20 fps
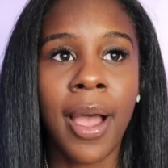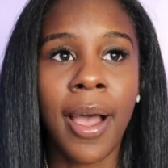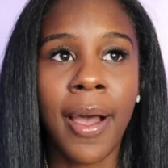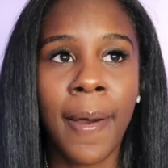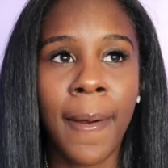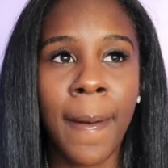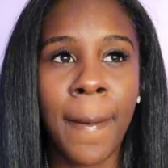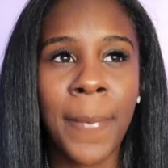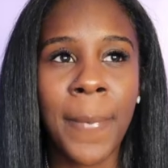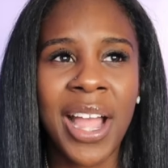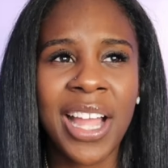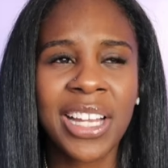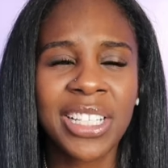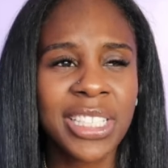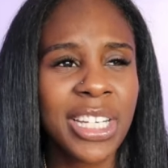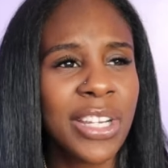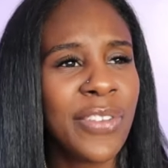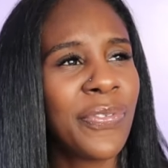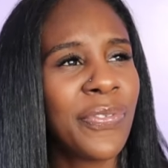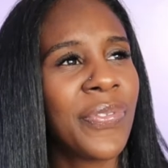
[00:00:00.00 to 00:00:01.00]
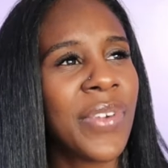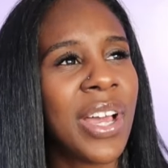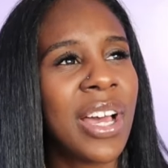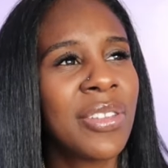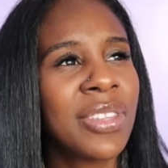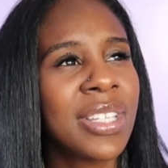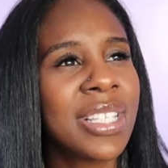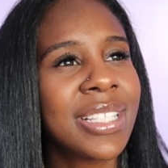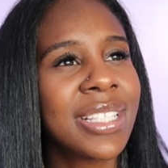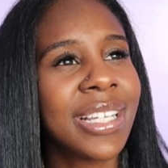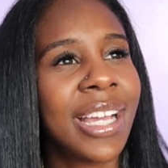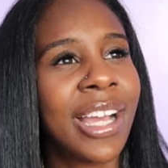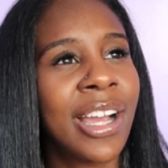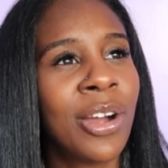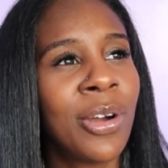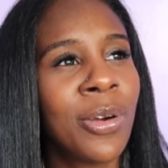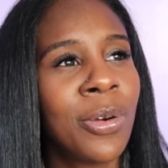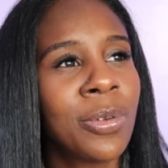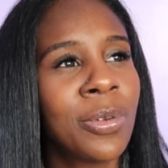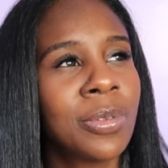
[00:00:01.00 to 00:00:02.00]
Um, I actually found this
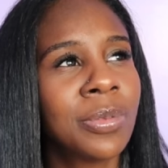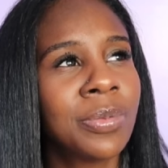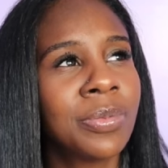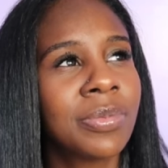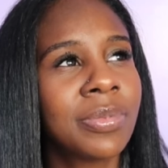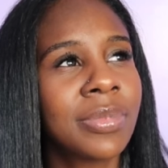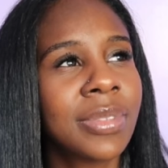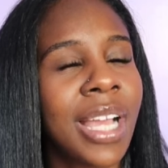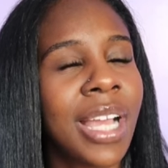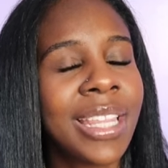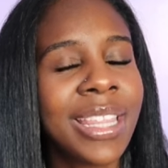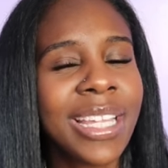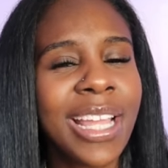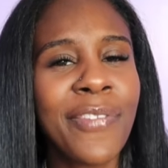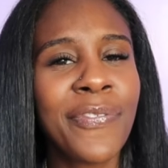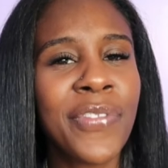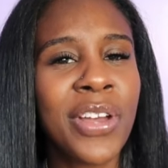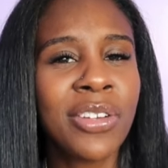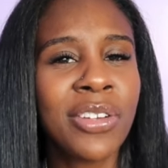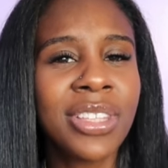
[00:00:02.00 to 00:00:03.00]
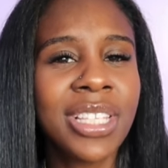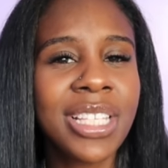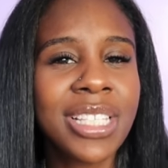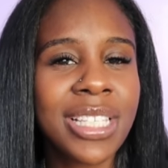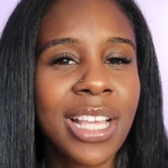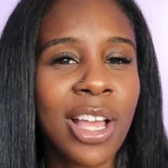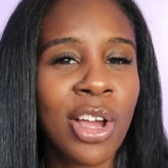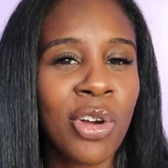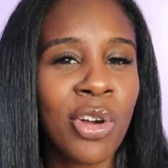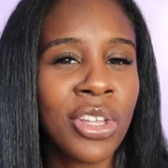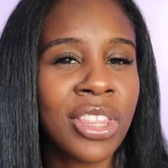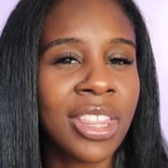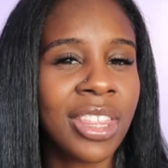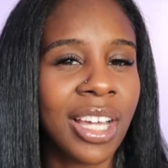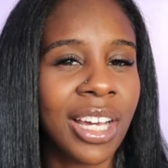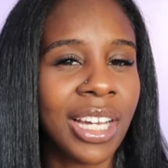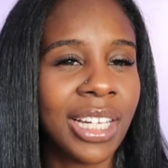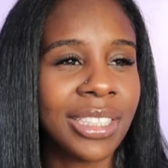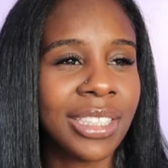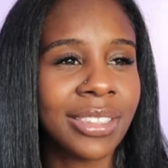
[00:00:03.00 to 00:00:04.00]
out, I think I found this out
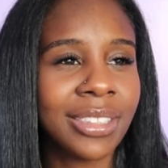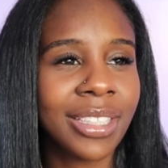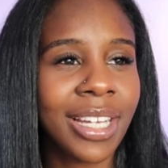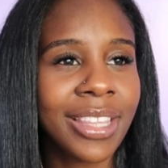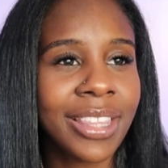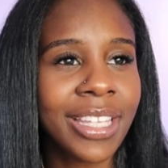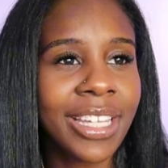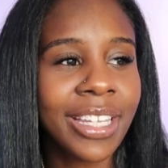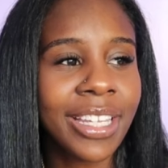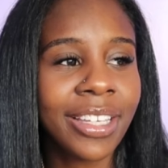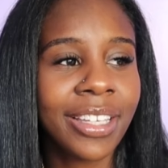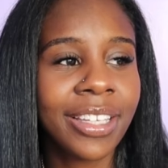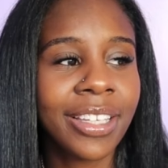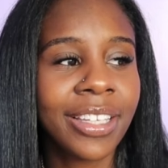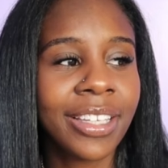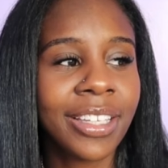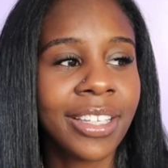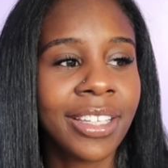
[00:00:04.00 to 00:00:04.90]
online. I think,